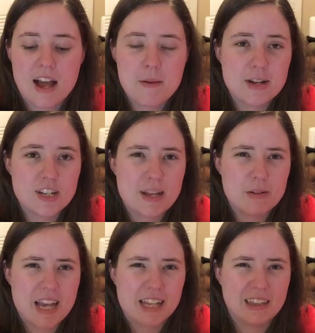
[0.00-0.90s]
I imagine they
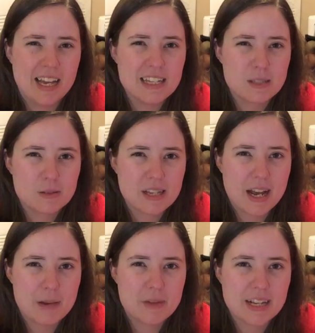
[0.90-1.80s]
would take less
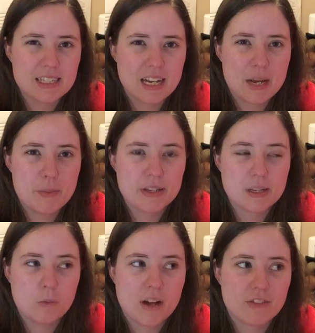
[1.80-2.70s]
time next time because I
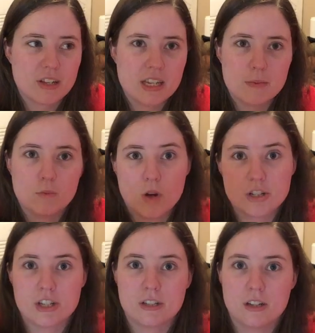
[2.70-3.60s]
won't have to keep
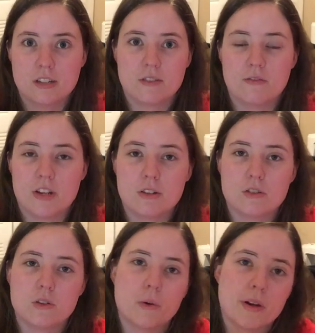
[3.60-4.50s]
watching a video
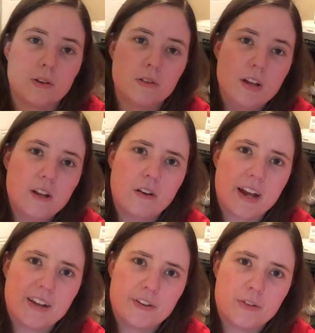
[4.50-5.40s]
tutorial on
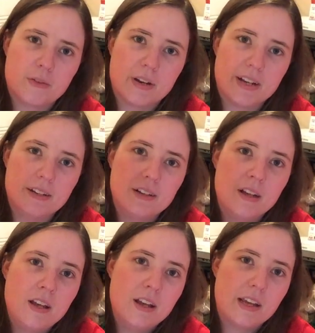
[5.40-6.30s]
how to do it right
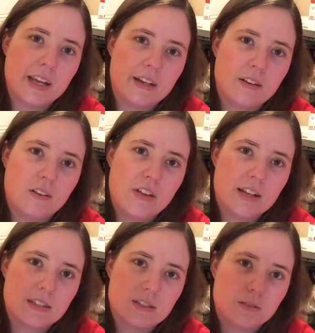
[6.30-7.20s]
and all
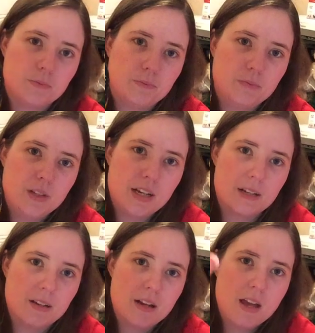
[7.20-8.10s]
that. So yeah,
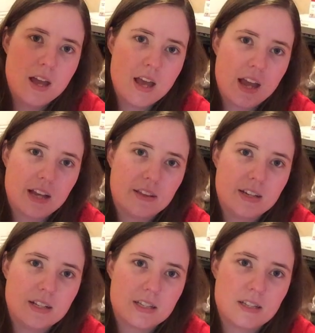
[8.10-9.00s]
and
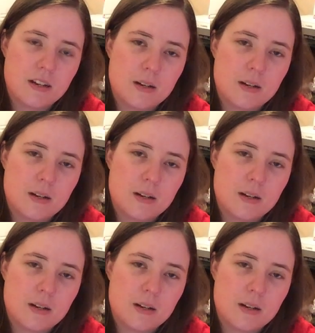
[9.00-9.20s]
these